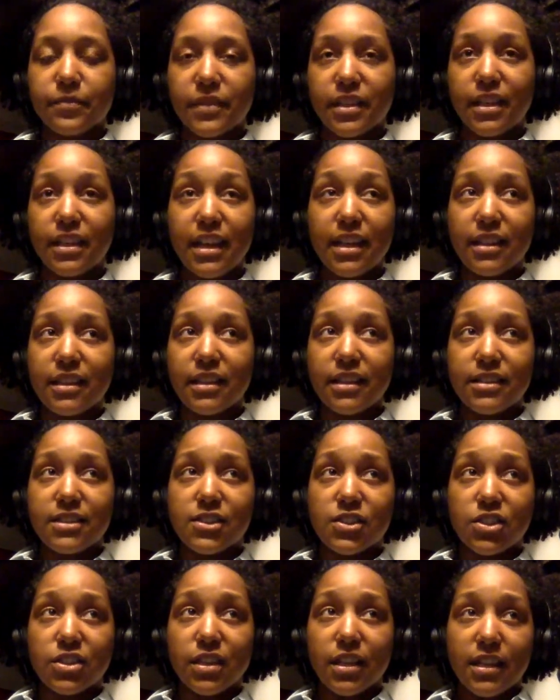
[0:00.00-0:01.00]
And I
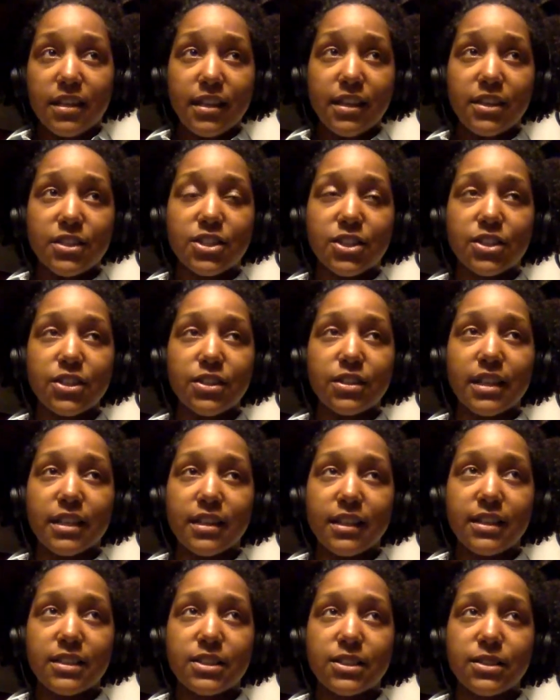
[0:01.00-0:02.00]
think it's good. I think
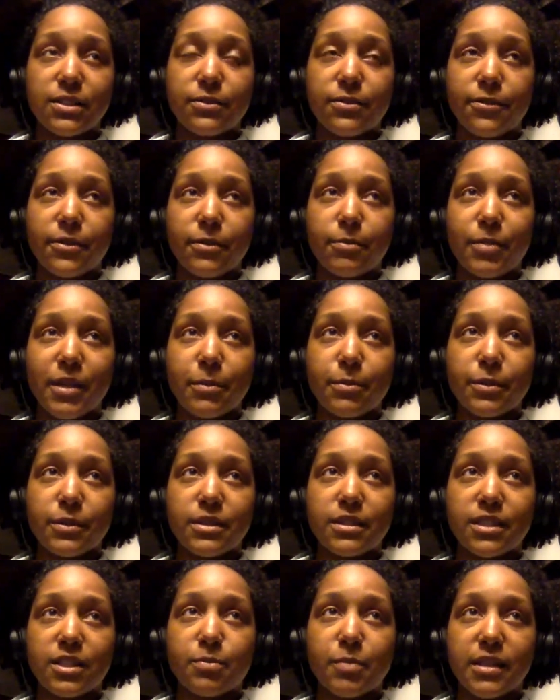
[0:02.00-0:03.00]
it's good for people to
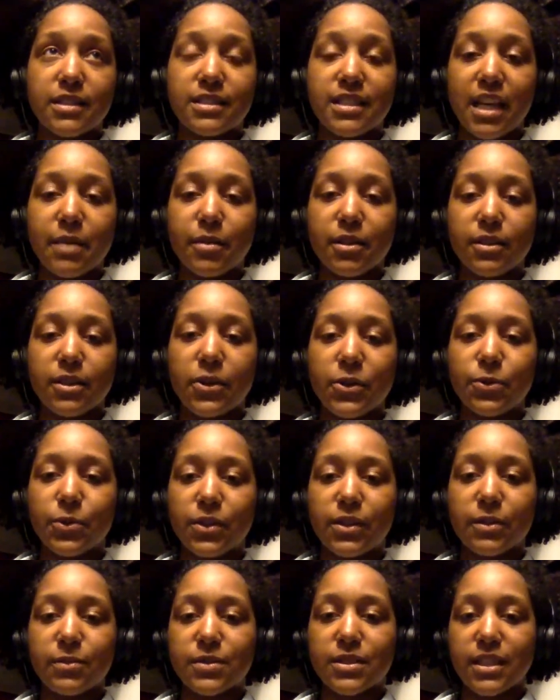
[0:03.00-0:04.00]
spend time alone with
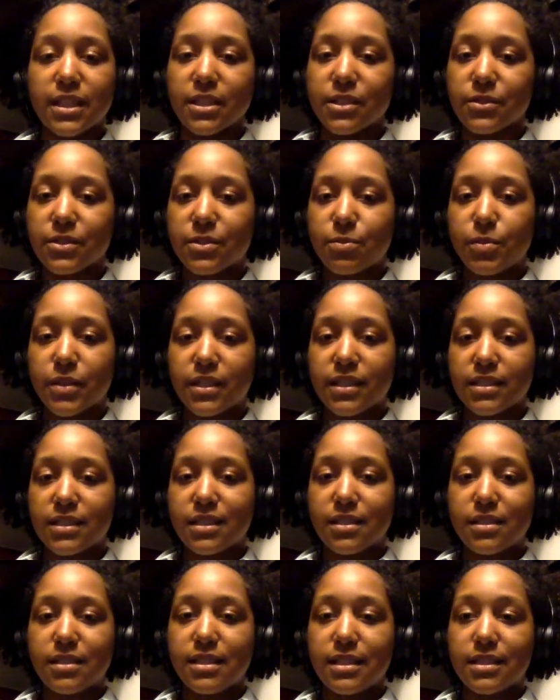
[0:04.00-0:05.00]
themselves because
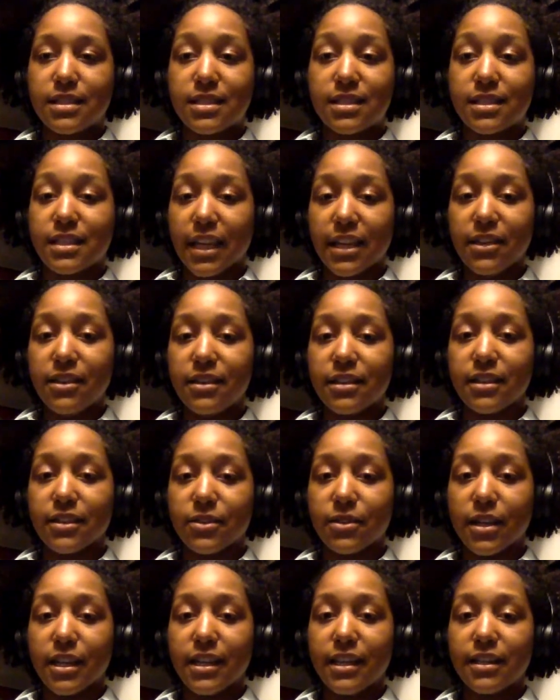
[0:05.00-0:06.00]
it's scary,
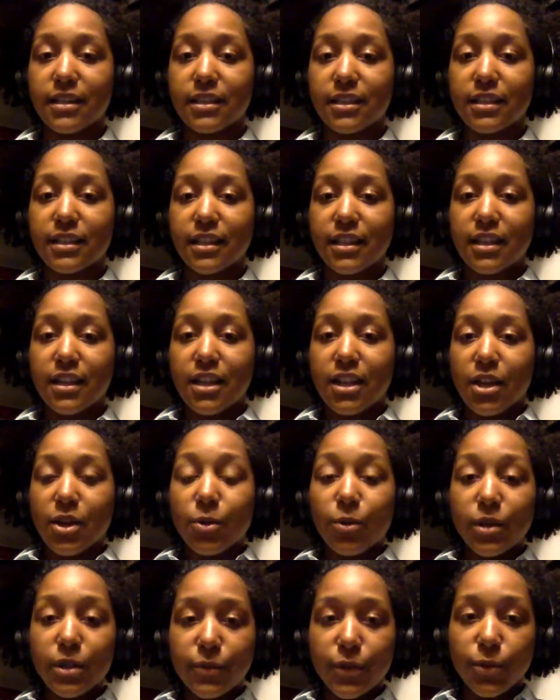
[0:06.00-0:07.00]
right? Like what
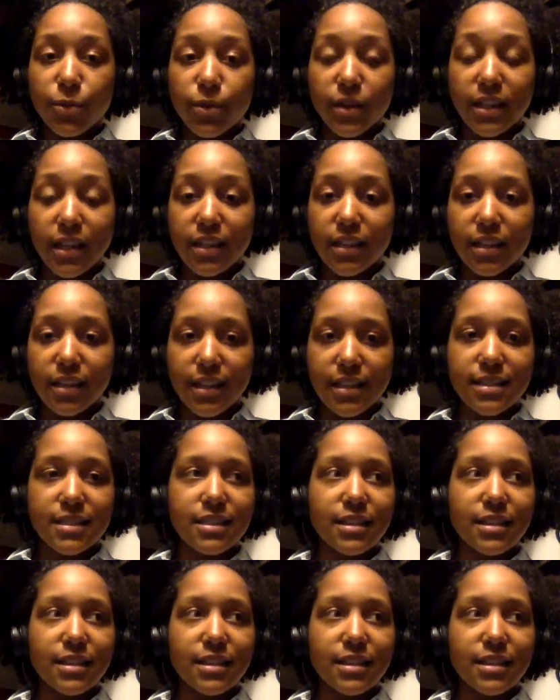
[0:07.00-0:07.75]
if you run out of things to